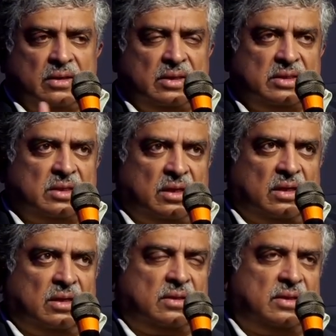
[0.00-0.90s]

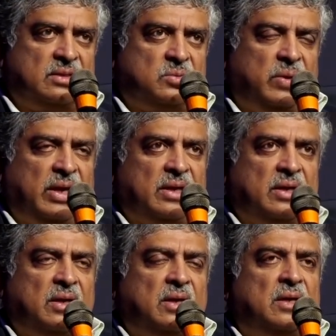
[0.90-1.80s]
This
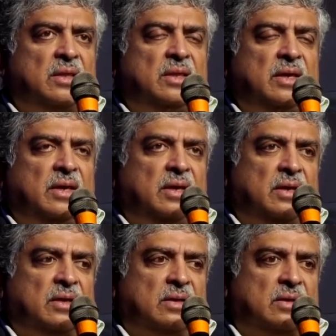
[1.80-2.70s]
week,
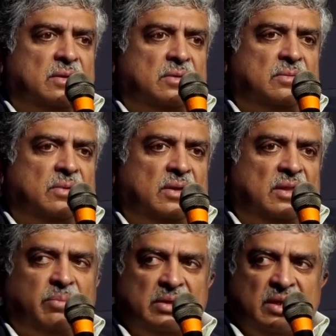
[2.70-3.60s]
in
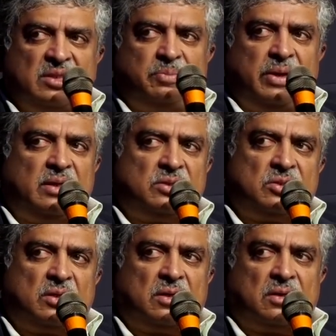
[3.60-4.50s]
the budget
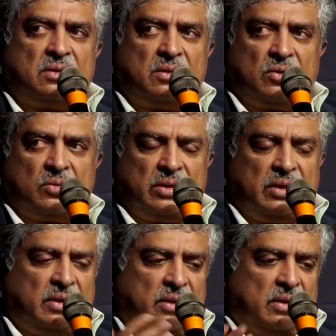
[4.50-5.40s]
speech,
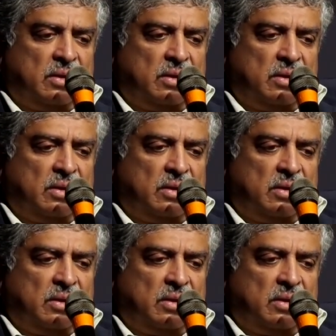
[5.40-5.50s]
the